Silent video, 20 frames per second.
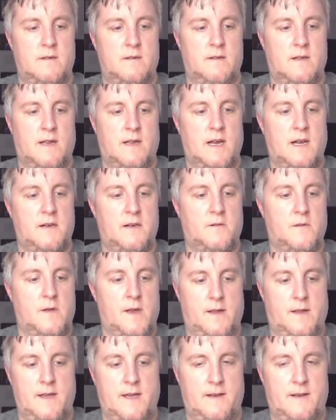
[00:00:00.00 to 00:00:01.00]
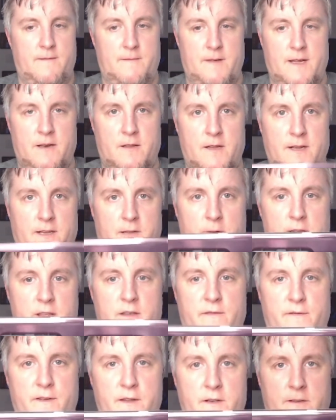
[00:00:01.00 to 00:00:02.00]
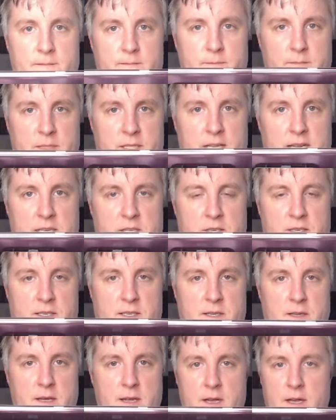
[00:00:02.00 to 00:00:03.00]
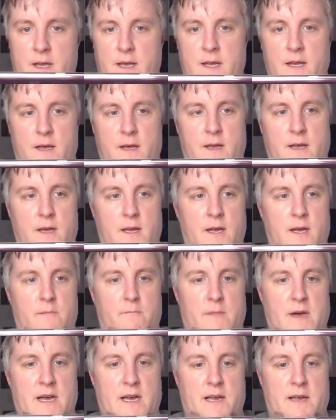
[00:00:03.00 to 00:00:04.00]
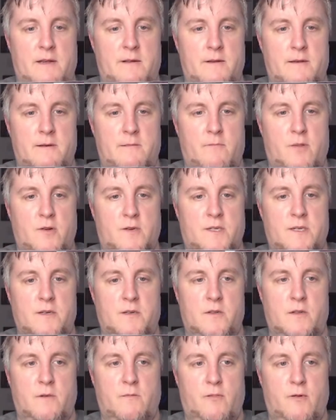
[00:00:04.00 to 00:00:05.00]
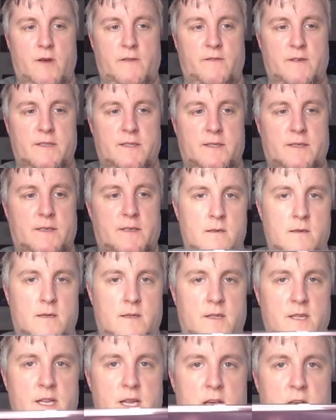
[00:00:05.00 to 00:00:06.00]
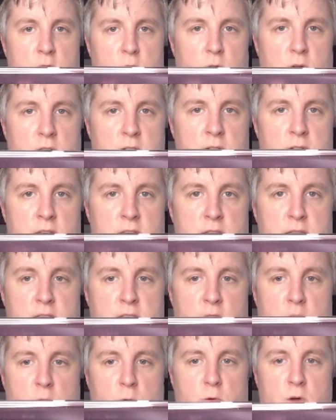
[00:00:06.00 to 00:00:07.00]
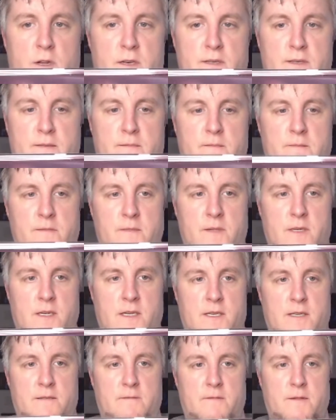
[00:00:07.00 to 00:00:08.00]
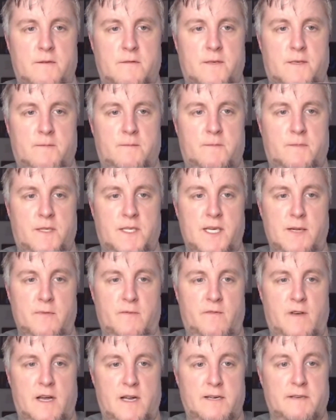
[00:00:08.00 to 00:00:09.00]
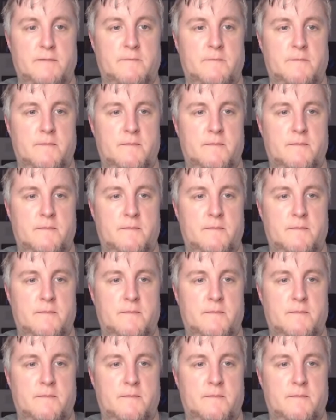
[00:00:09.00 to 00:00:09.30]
I kind of don't like that. I don't like the way they feel. But that's just my personal preference. The L1 and the R1, those seem fine.